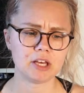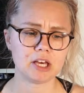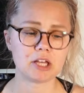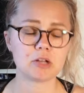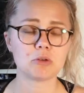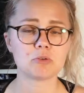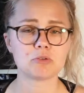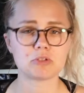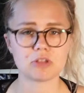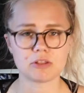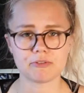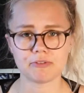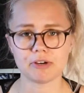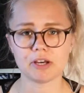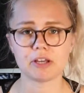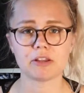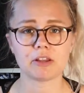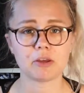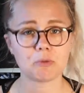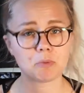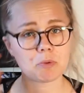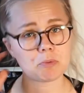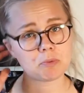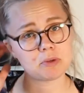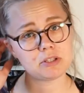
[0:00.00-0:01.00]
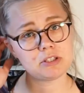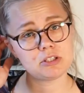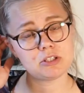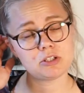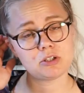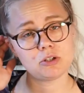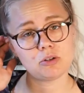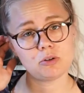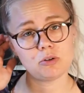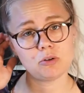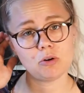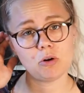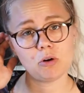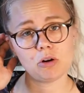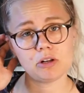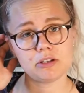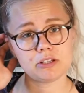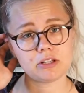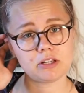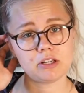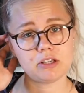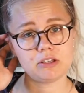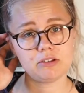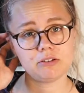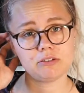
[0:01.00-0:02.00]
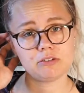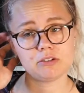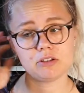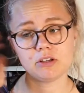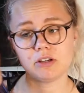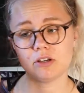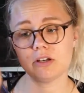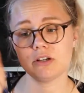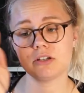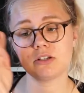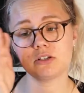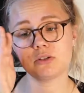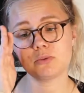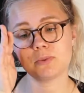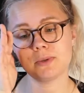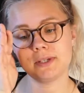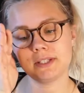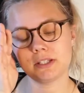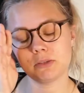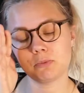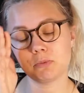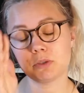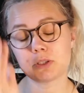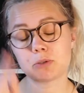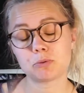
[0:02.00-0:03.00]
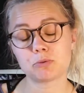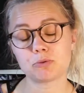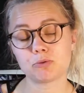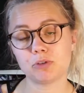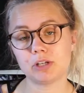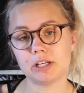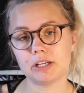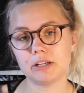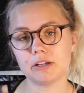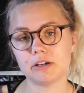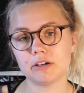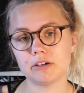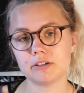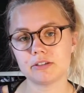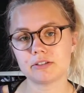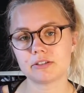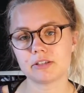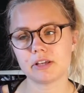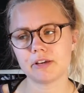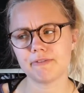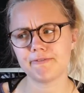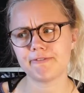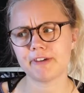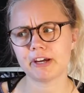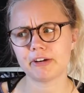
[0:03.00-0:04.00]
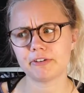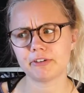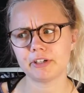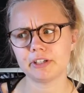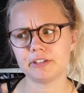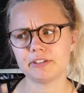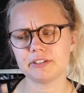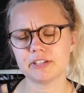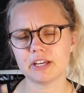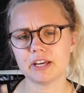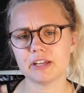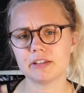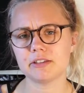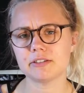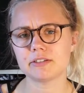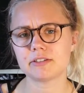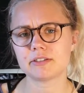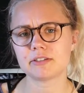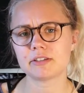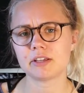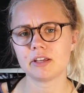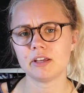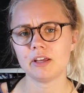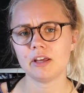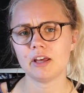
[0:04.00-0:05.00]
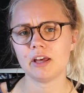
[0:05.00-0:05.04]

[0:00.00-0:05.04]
also the fact that we went to holiday to Sweden, which was really nice, very intense.